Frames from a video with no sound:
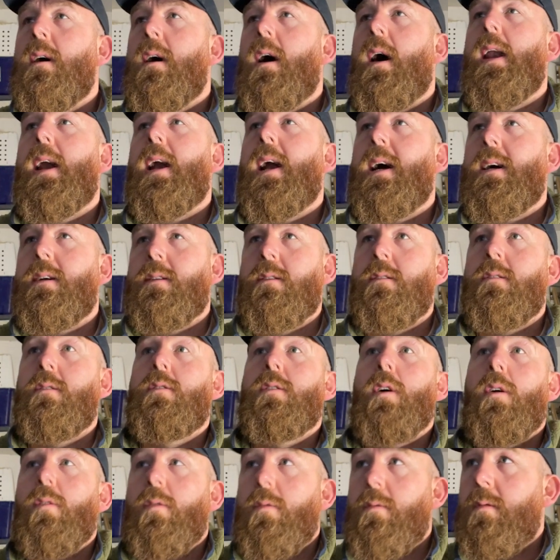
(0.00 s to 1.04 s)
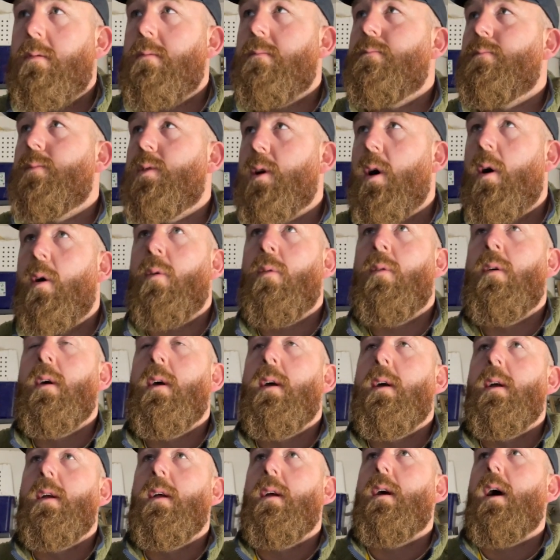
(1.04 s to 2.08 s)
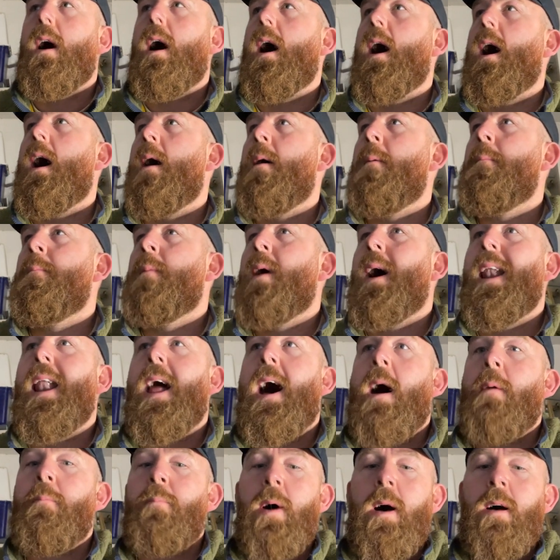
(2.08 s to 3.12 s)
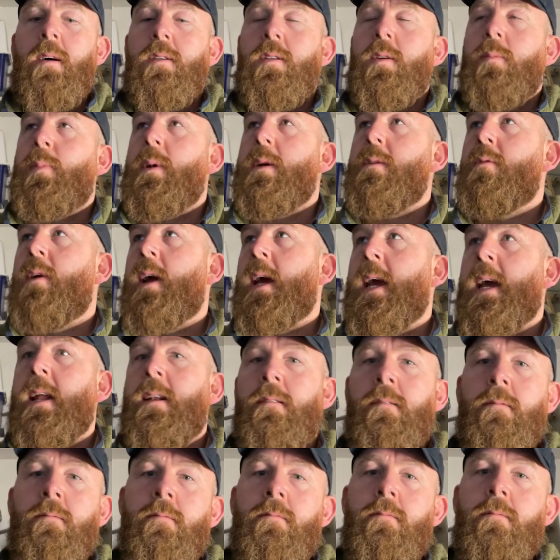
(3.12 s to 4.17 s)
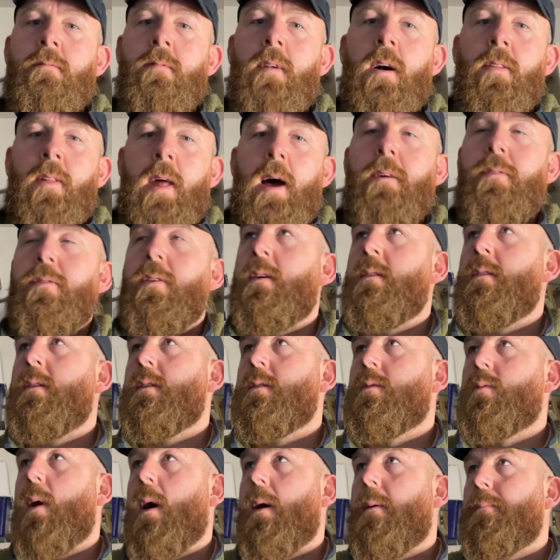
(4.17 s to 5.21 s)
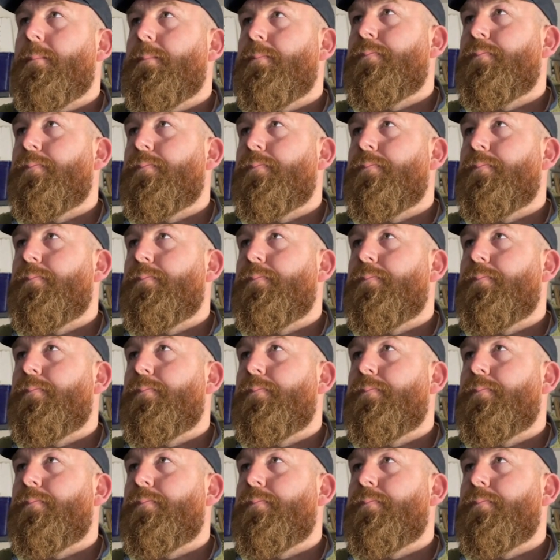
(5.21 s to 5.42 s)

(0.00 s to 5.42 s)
and it hasn't sold. So alarm bells would be ringing on that front as well.